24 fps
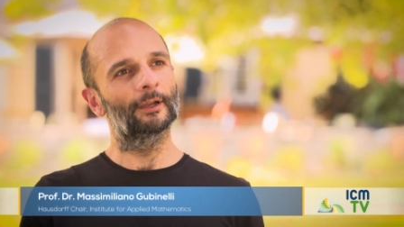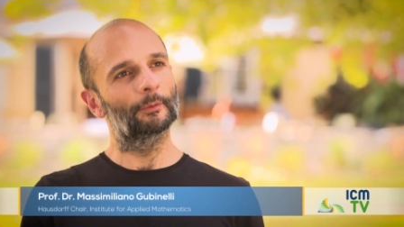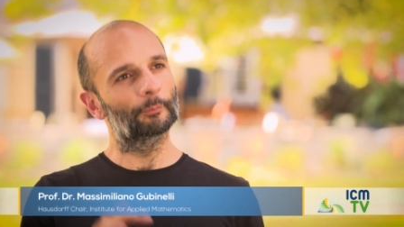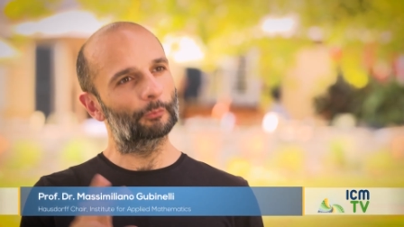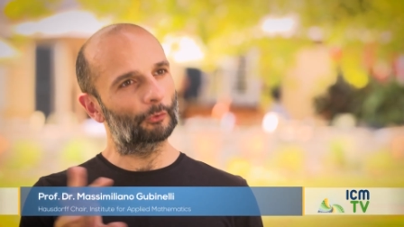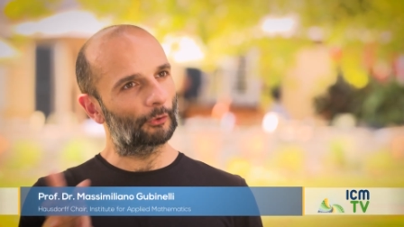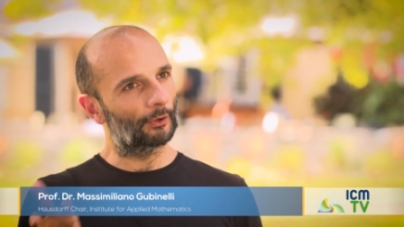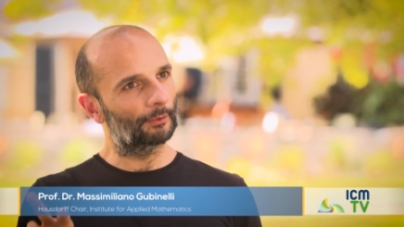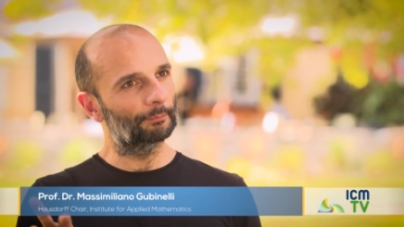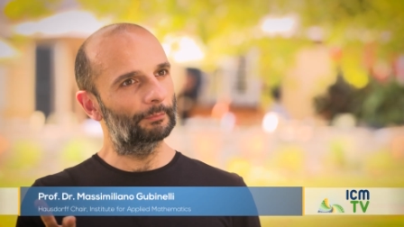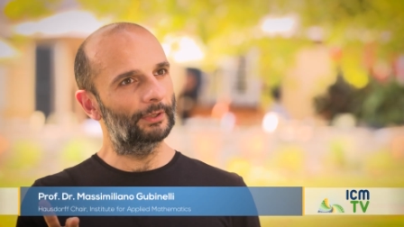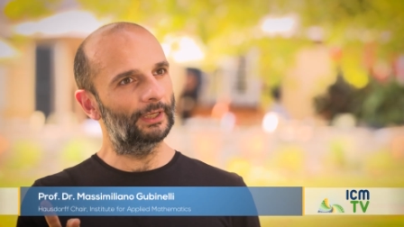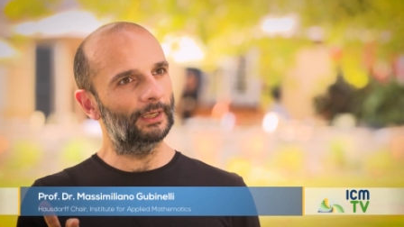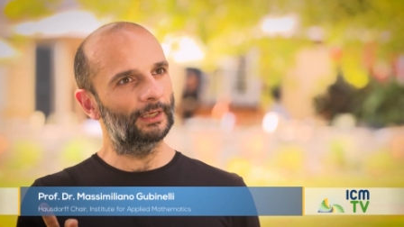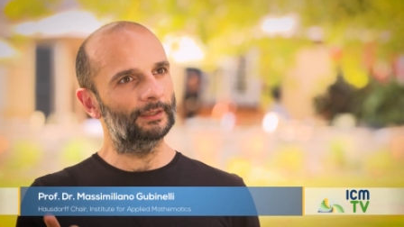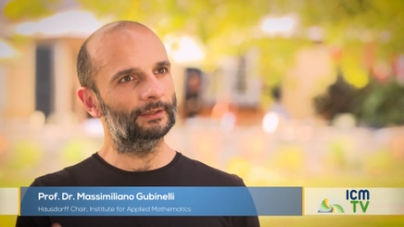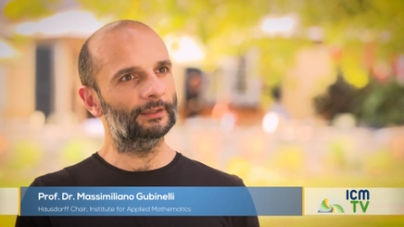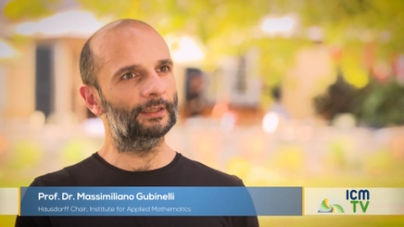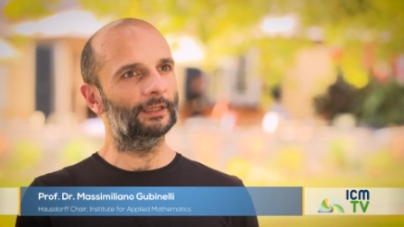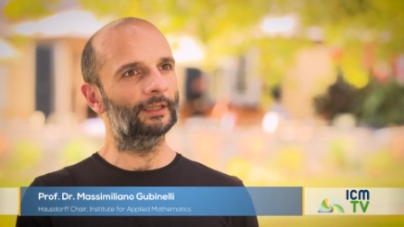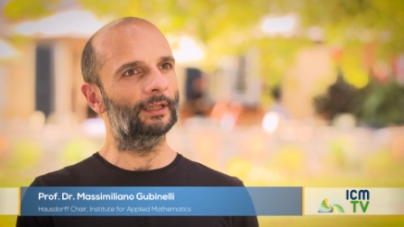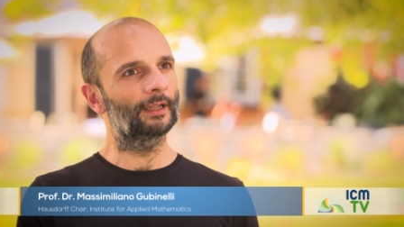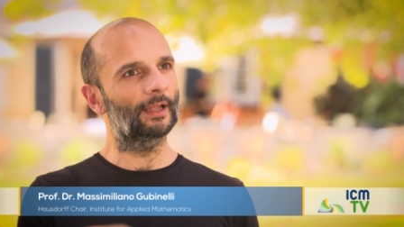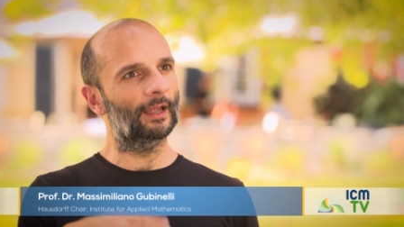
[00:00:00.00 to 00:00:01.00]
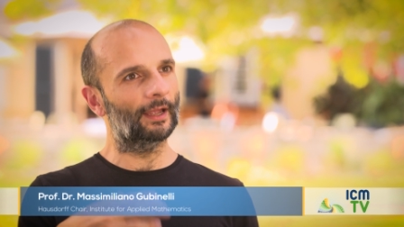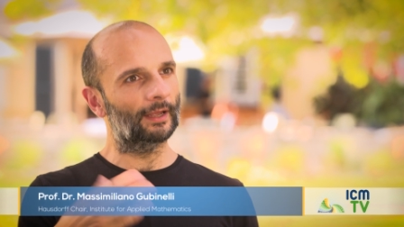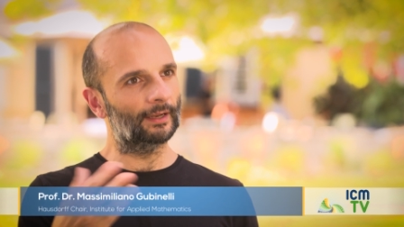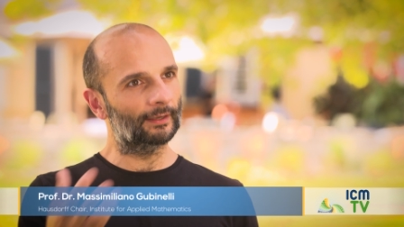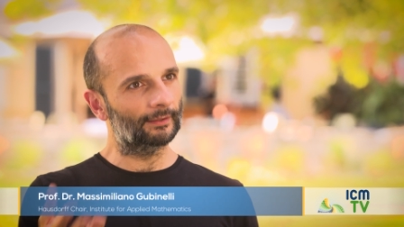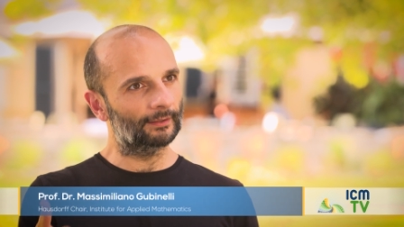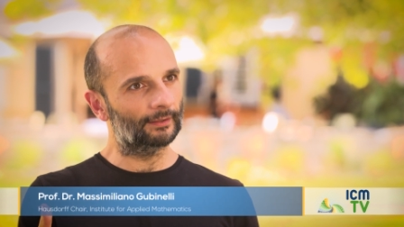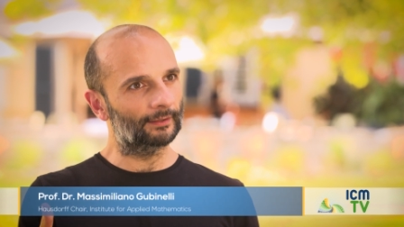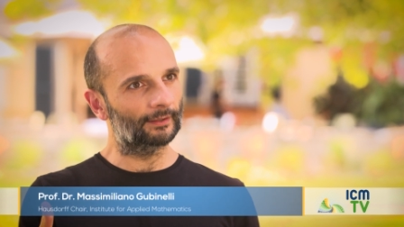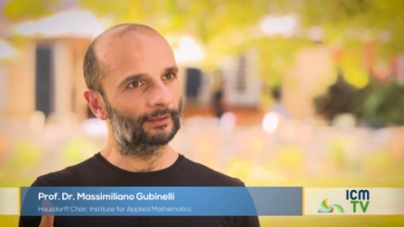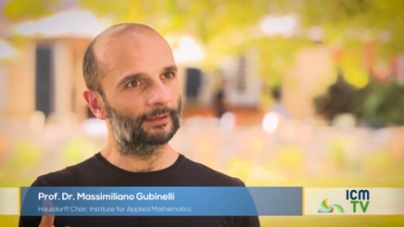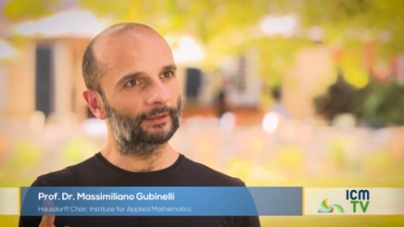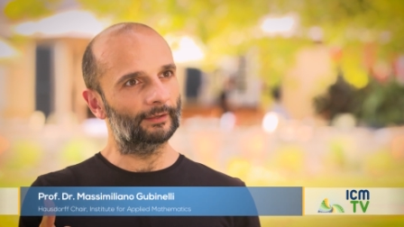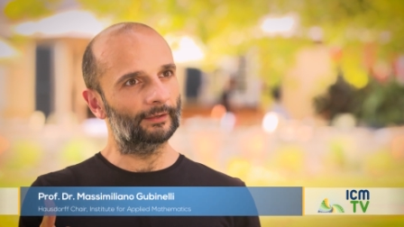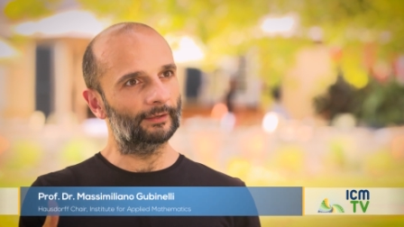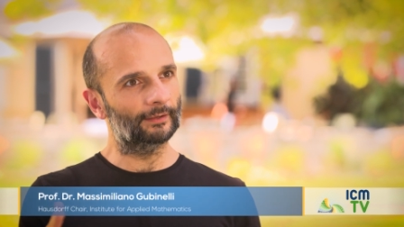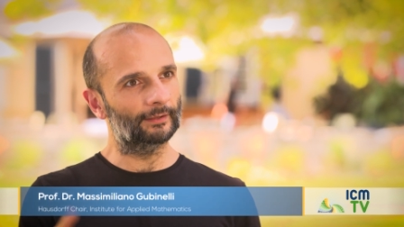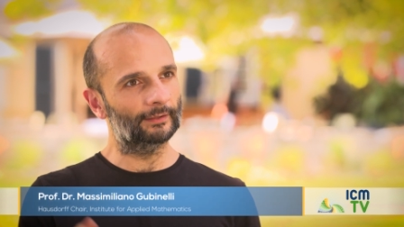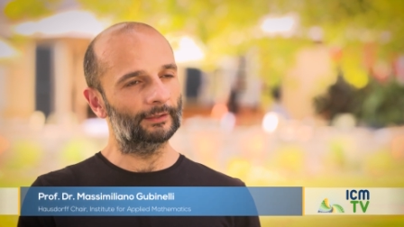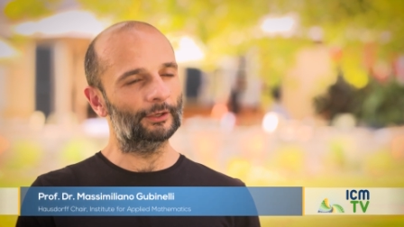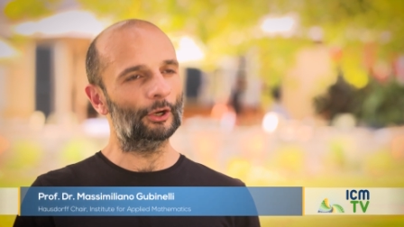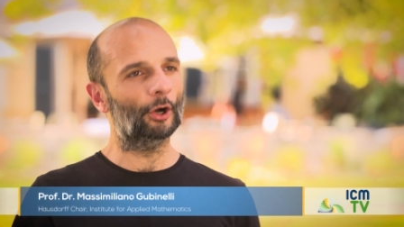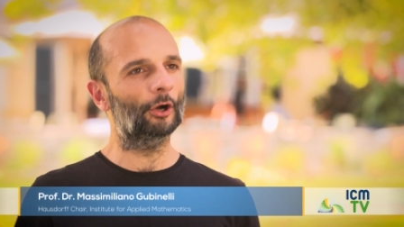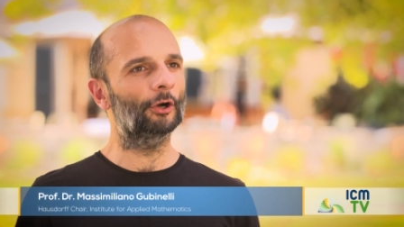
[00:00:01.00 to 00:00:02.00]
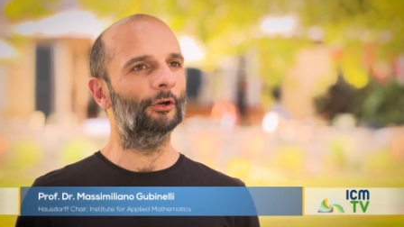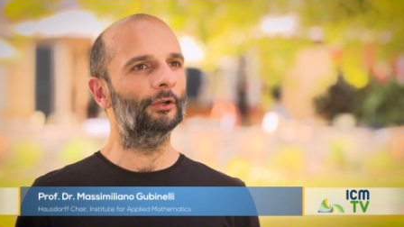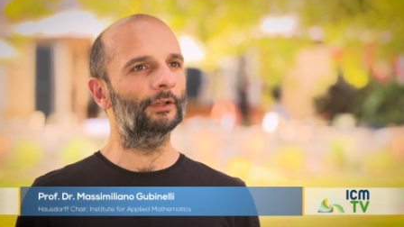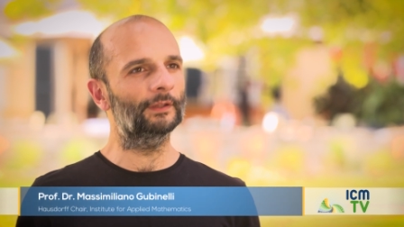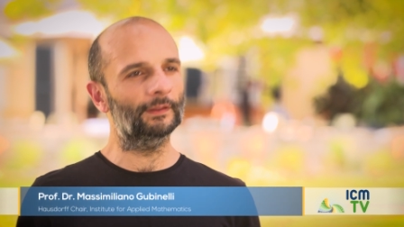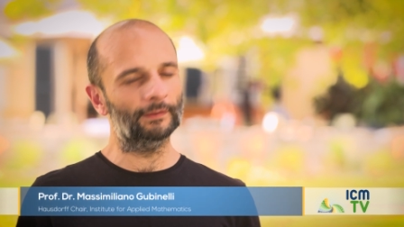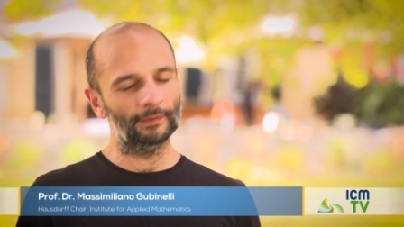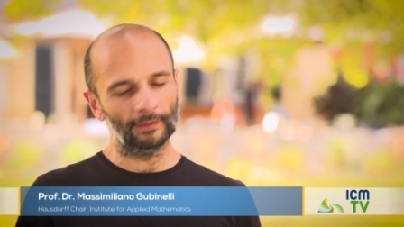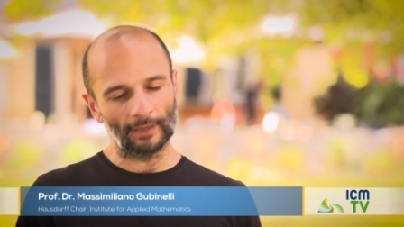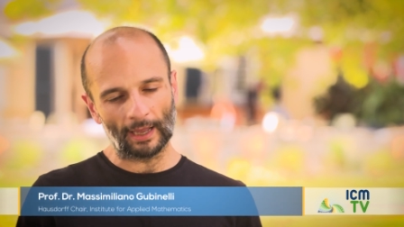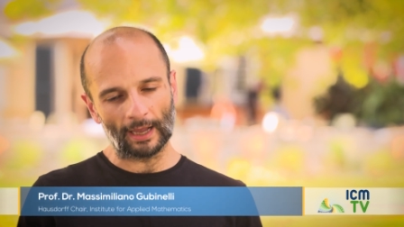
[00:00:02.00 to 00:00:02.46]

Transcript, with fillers: probability and uh, noise,